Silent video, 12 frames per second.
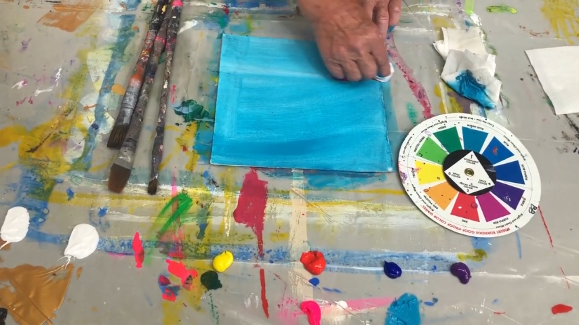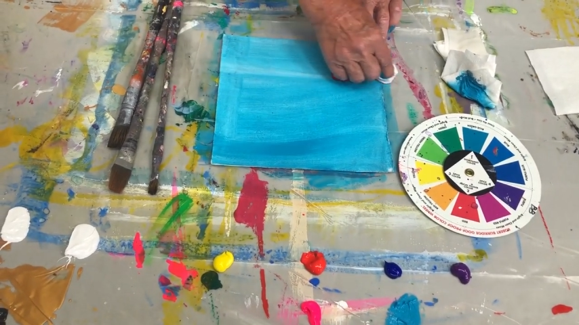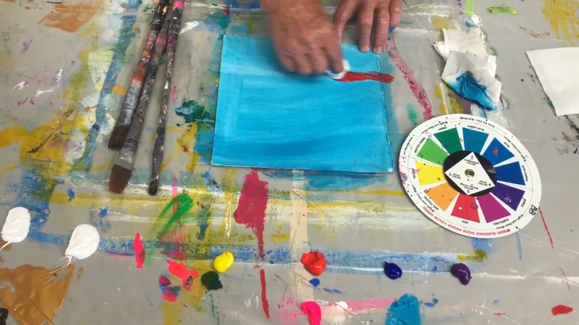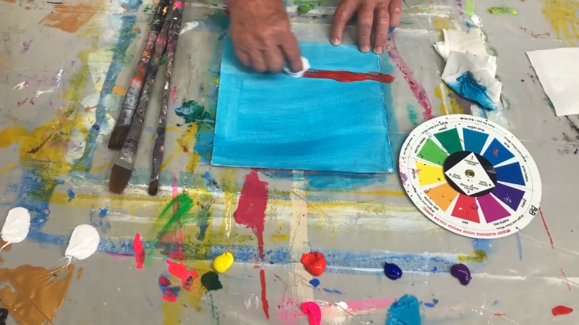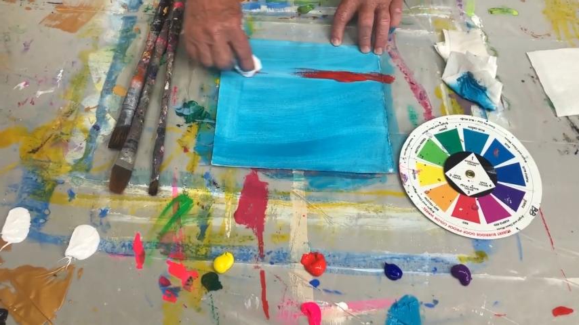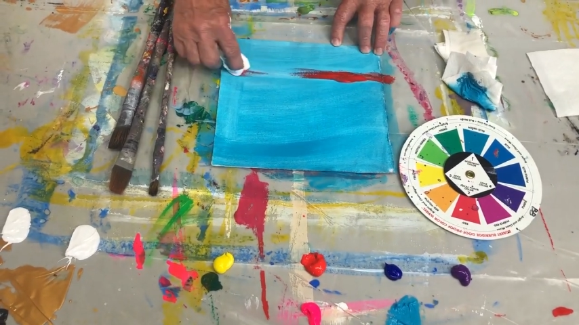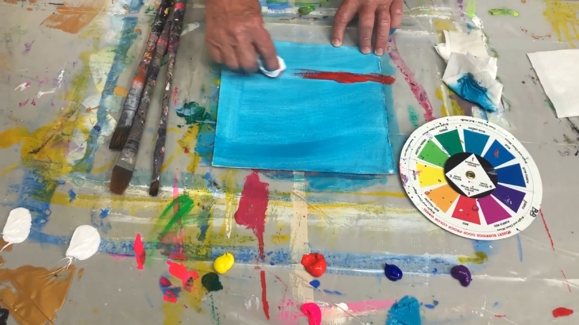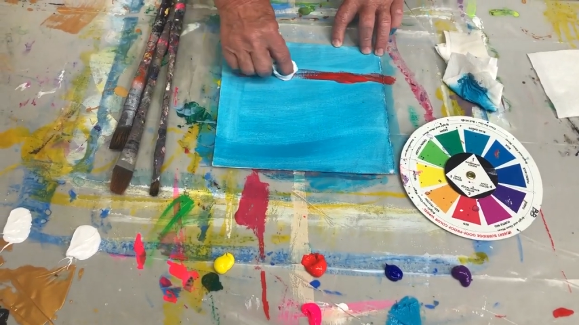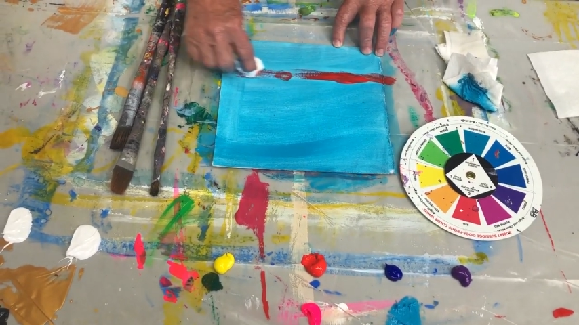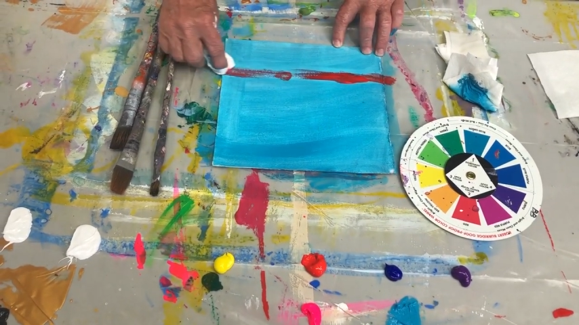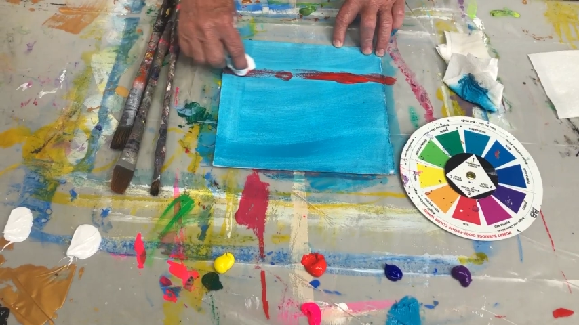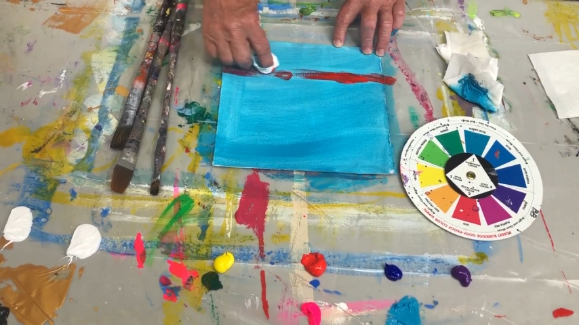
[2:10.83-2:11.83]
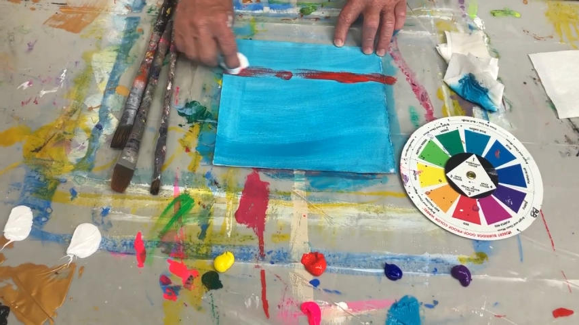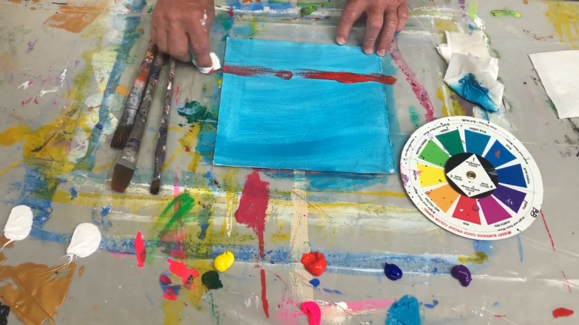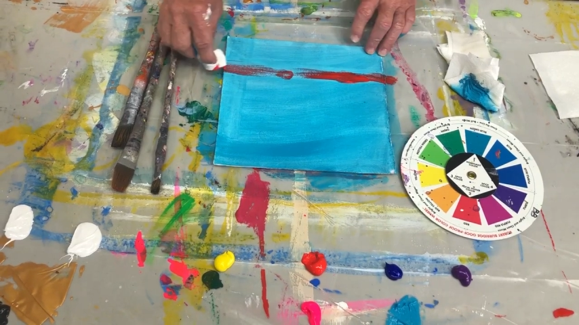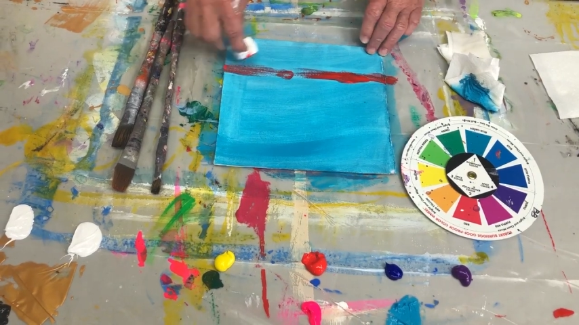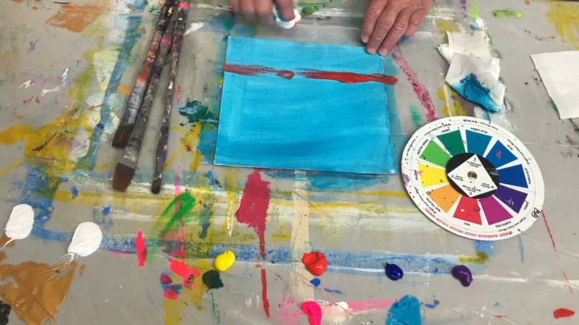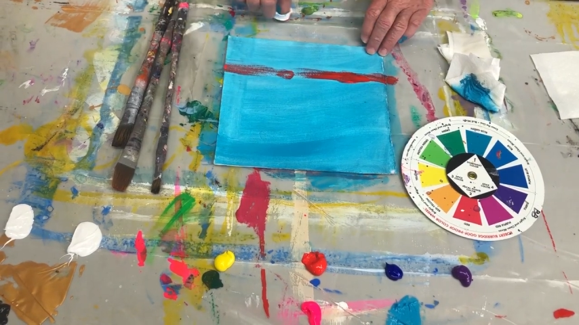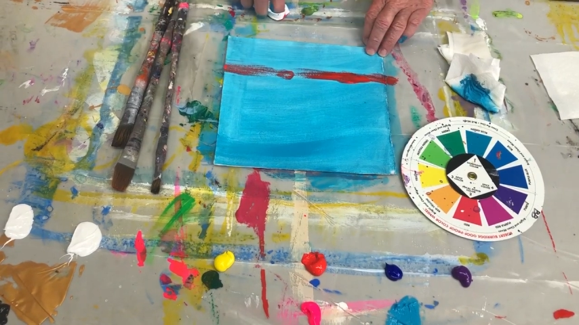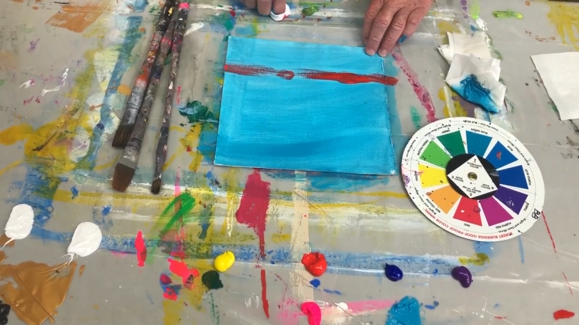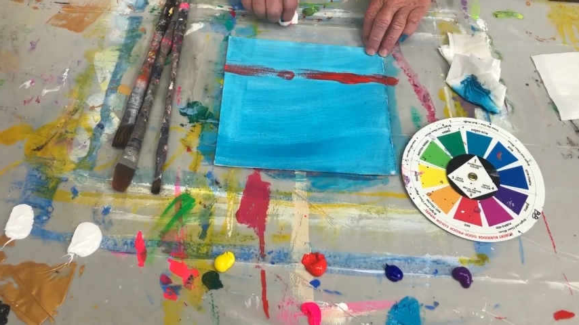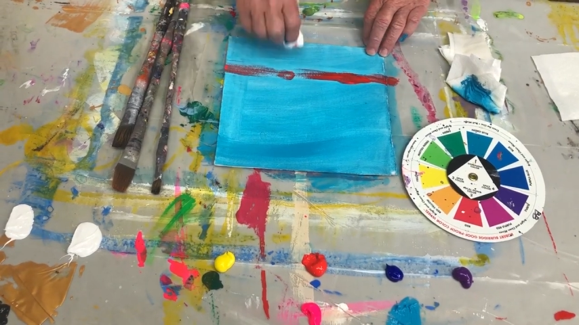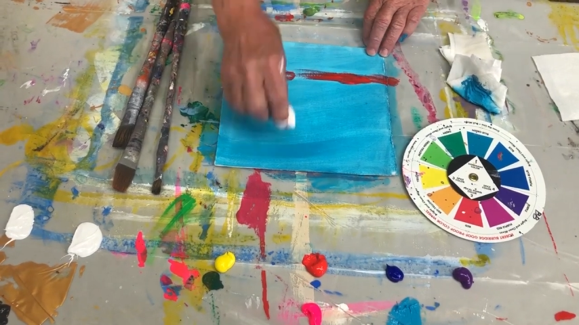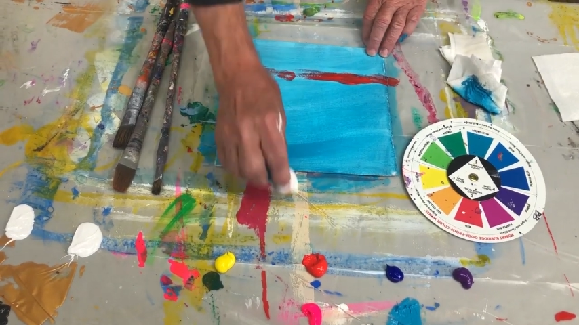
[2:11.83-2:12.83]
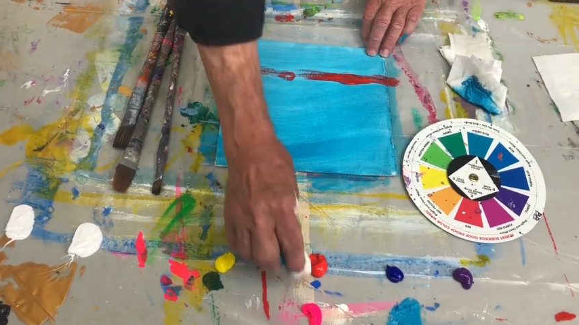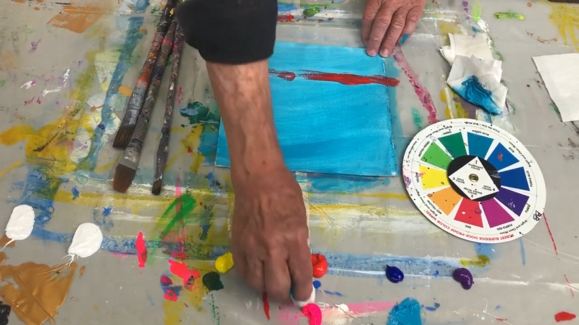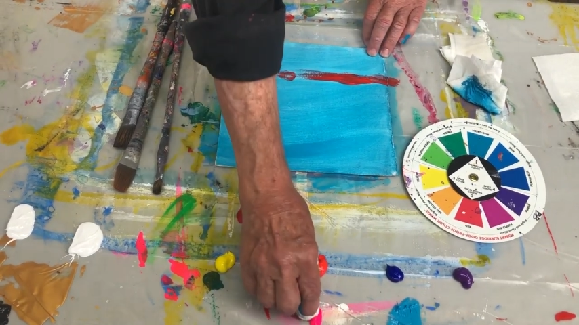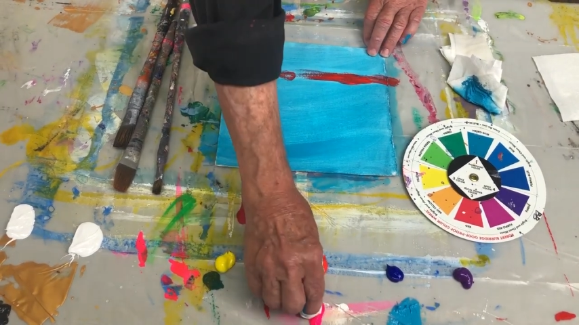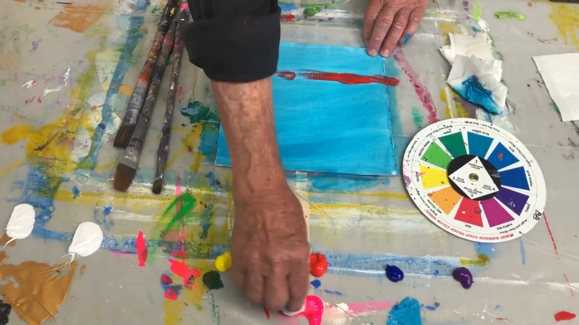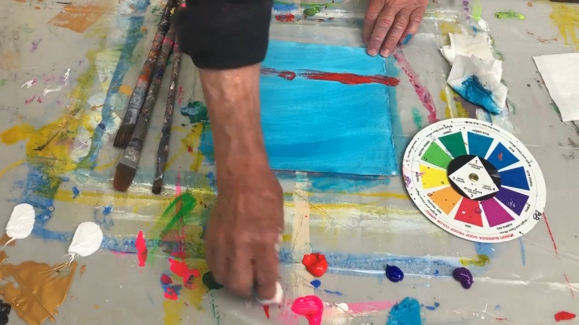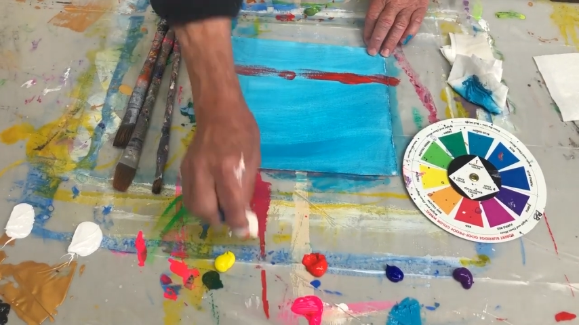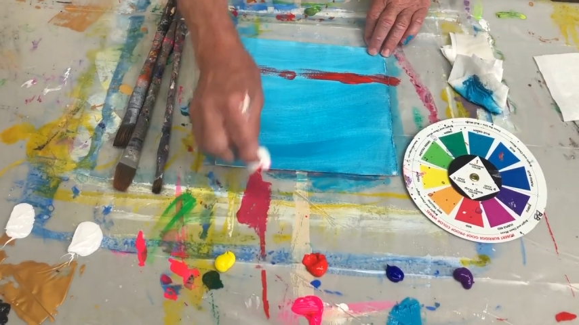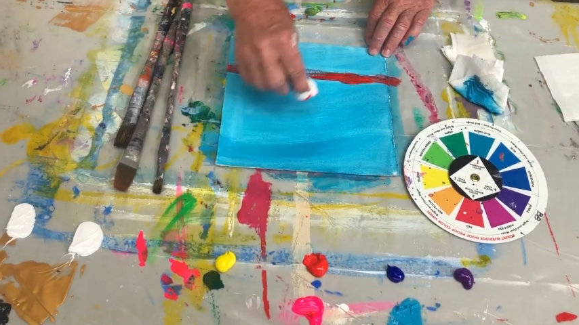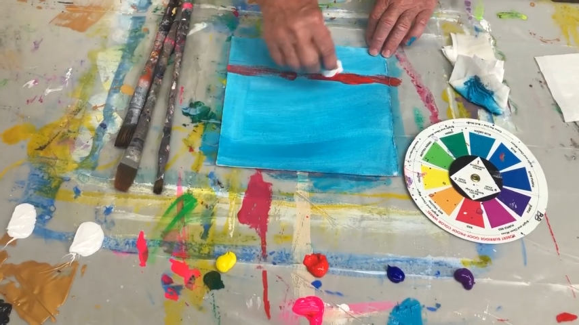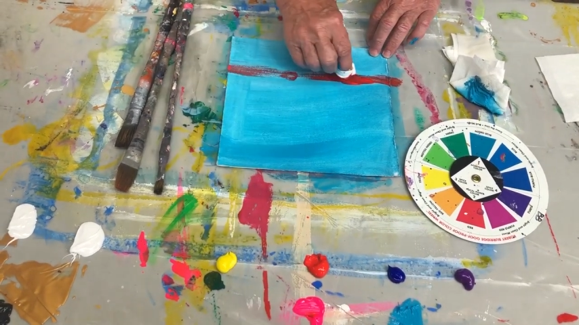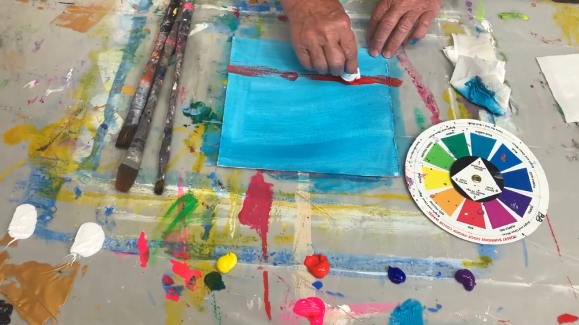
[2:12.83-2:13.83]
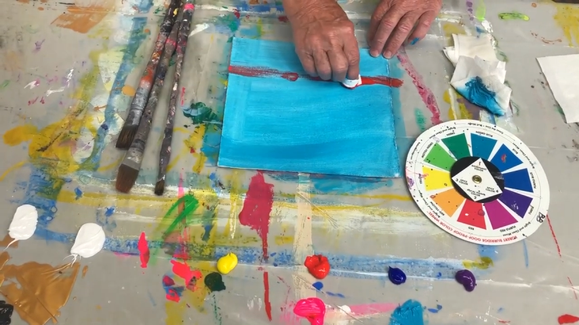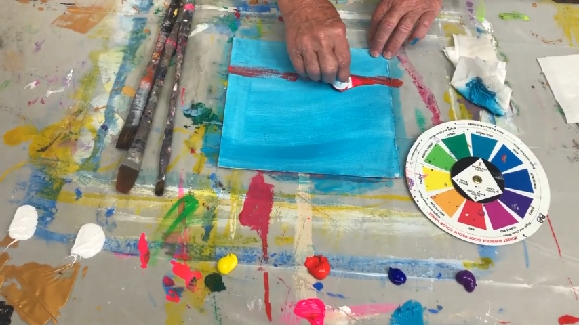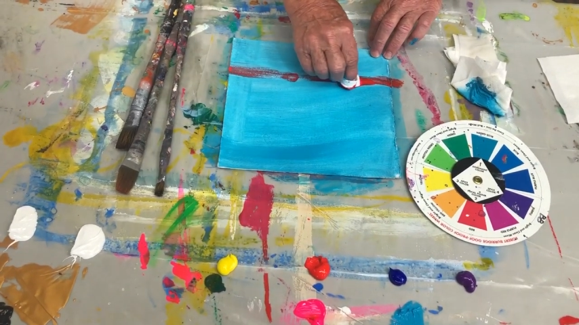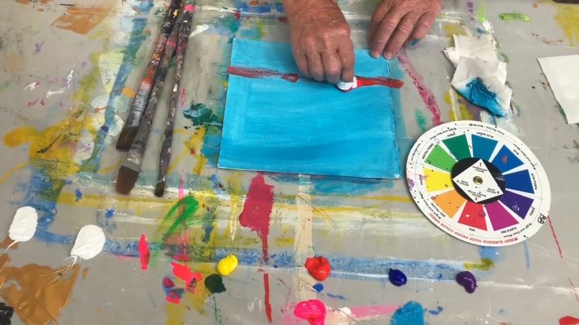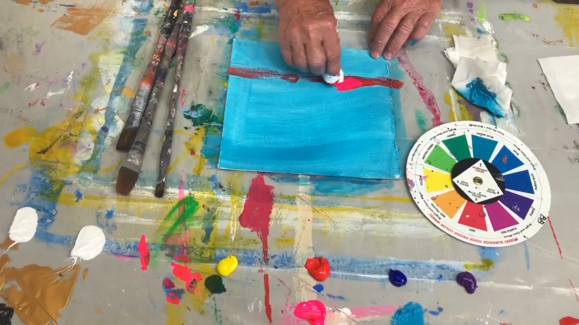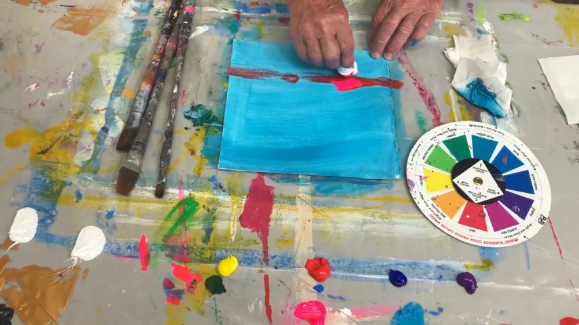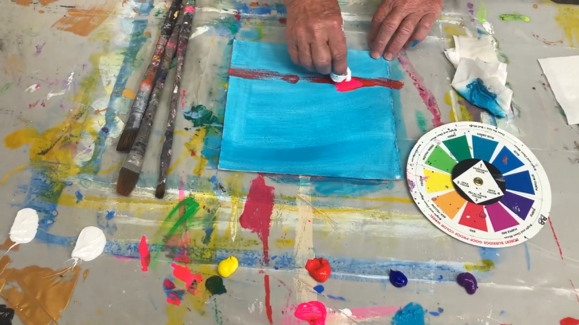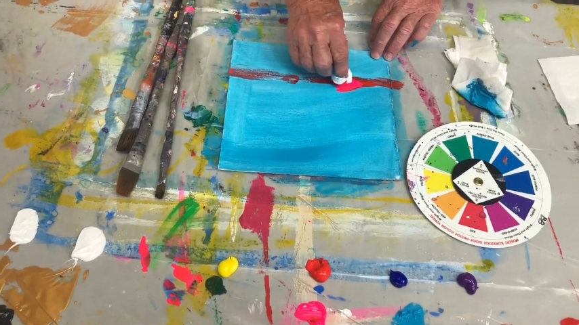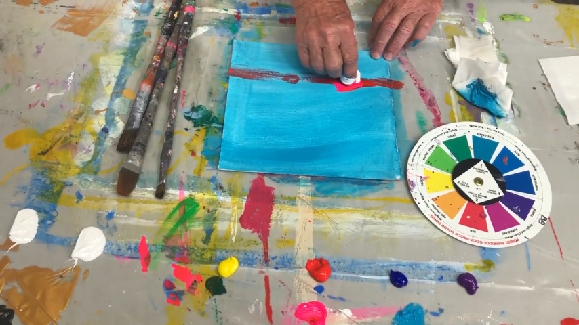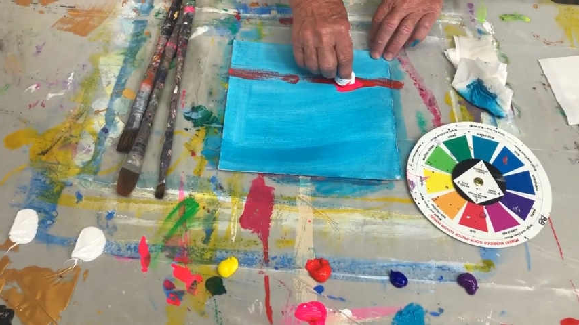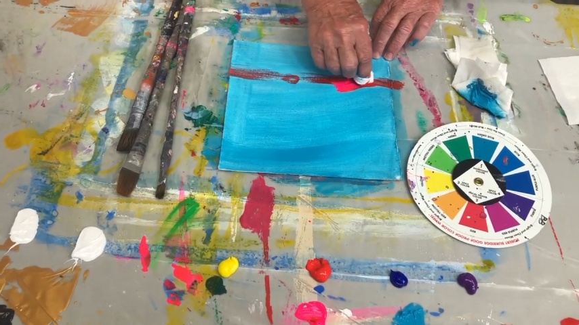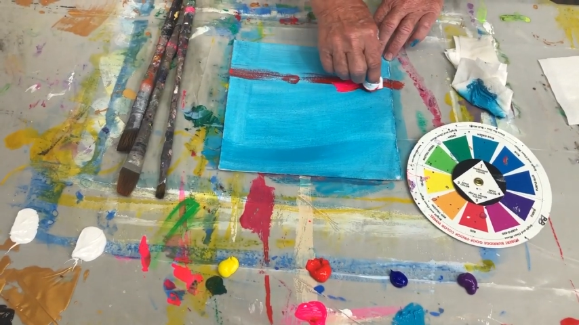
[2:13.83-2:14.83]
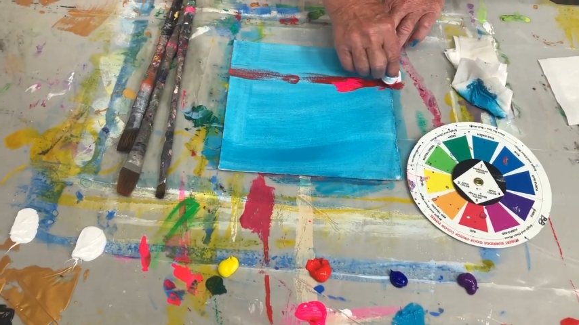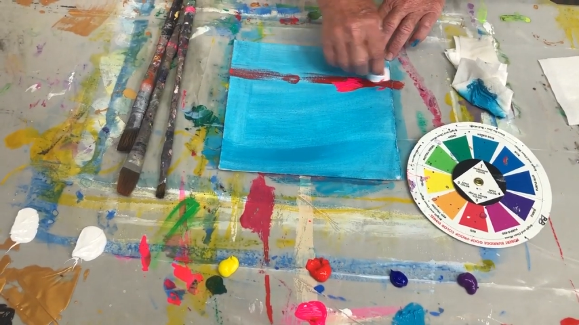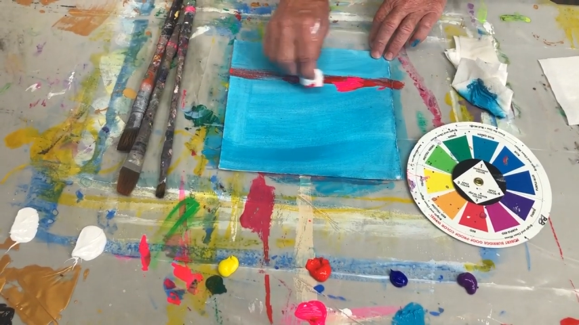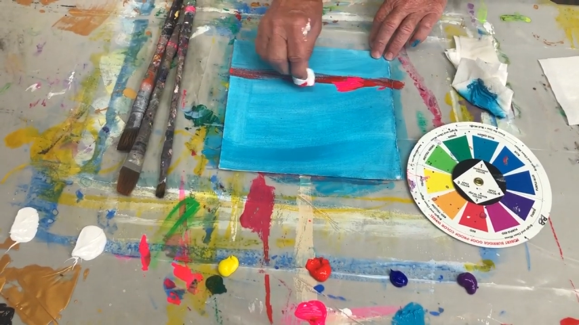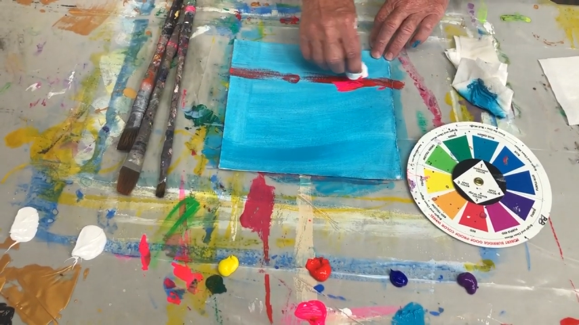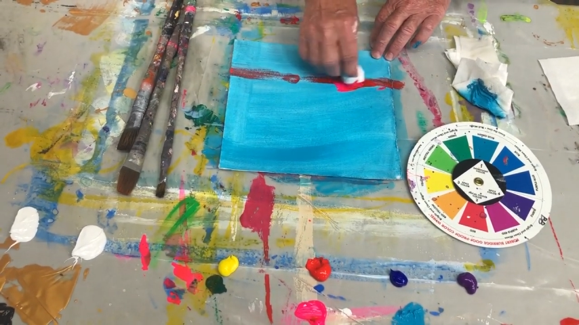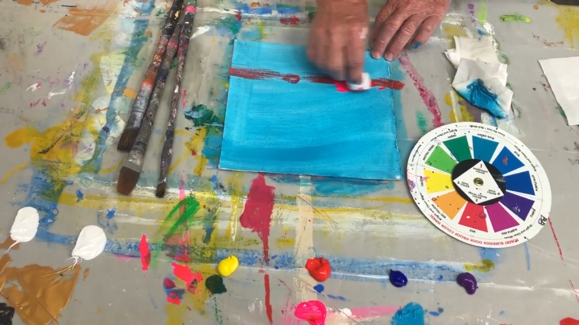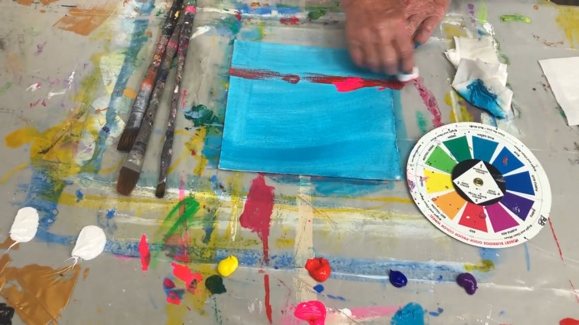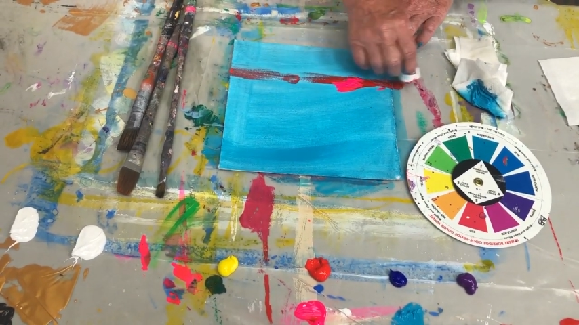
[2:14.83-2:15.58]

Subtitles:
[unreadable: no face in view]